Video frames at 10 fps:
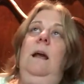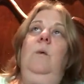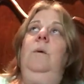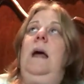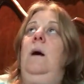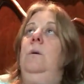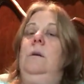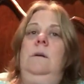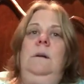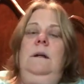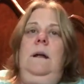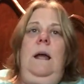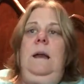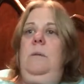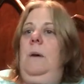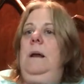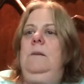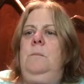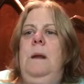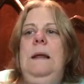and without
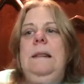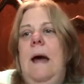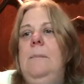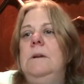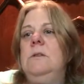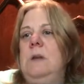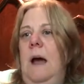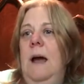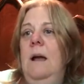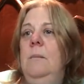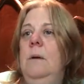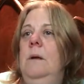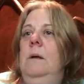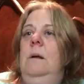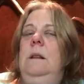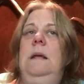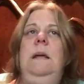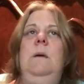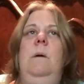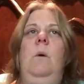anybody spending that much time
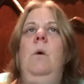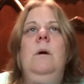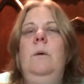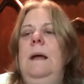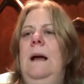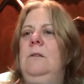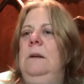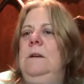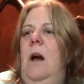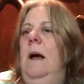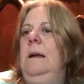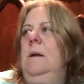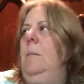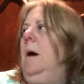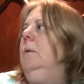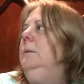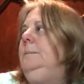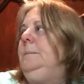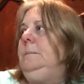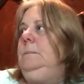thinking about well what are we actually talking about
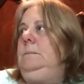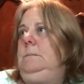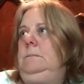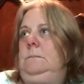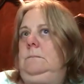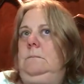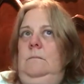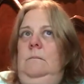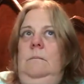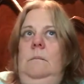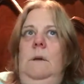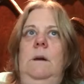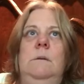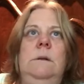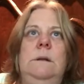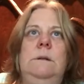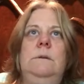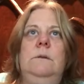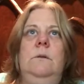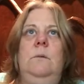you know
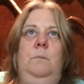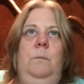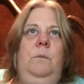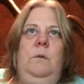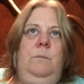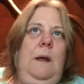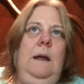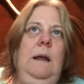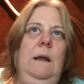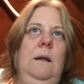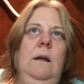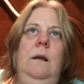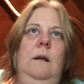sp- spending